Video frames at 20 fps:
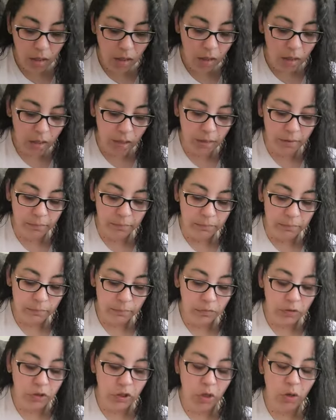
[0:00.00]
Um,
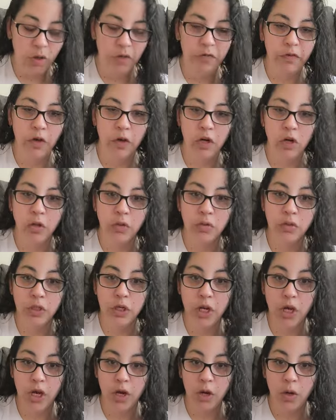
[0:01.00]
so if y'all
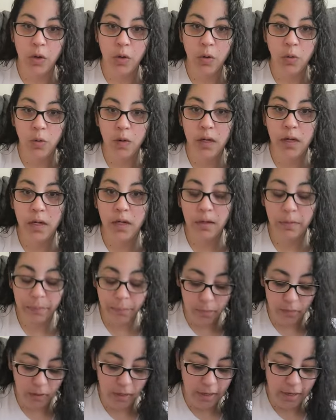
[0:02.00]
don't know,
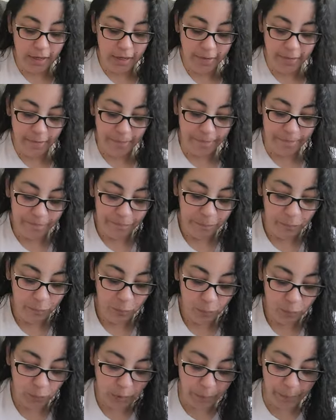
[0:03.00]
um,
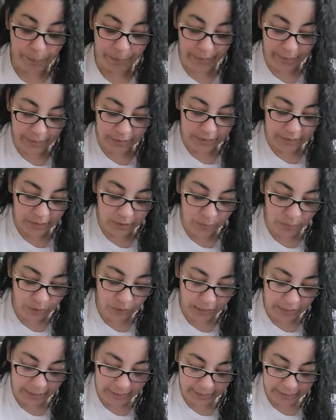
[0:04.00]
what Pink
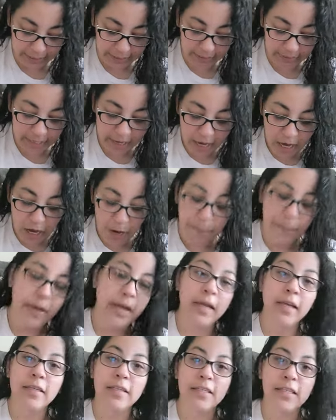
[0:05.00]
Zebra is.
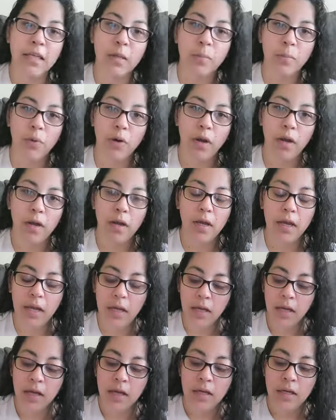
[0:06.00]
Pink
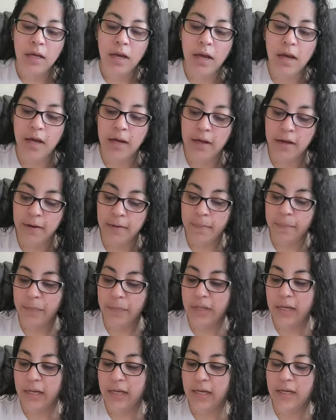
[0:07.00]
Zebra um,
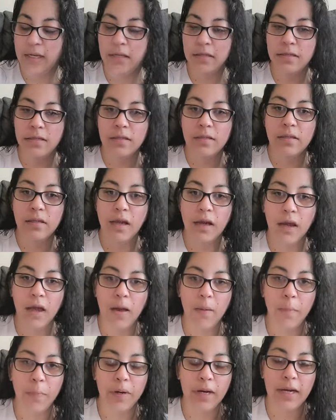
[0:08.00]
is a
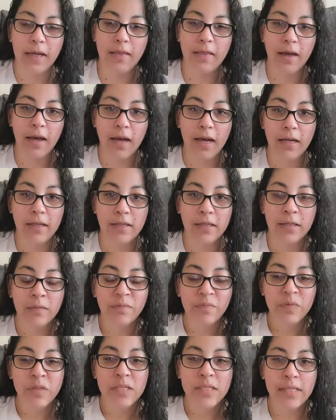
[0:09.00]
company that
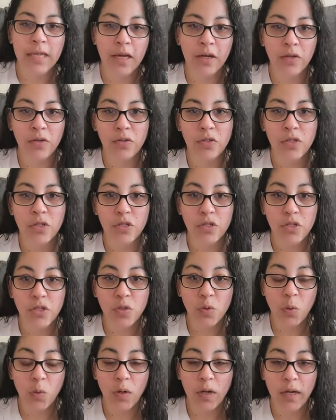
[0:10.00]
sells
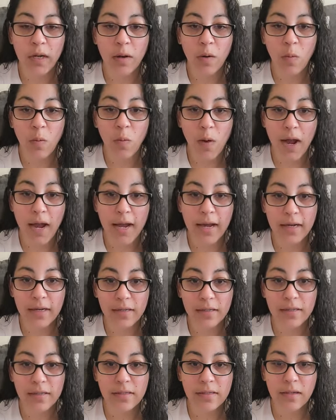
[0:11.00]
soy
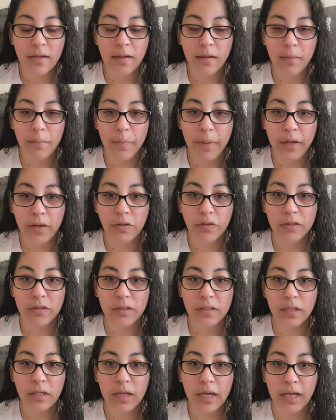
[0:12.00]
wax
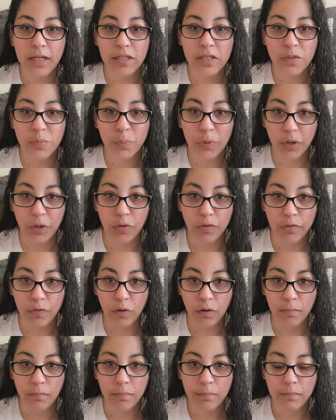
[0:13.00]
melt in sprinkle
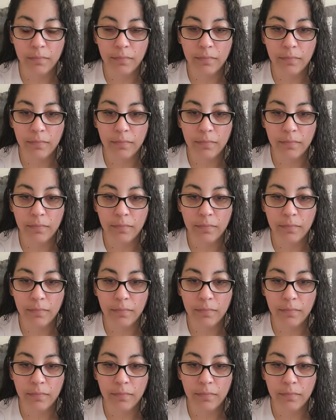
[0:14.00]
form.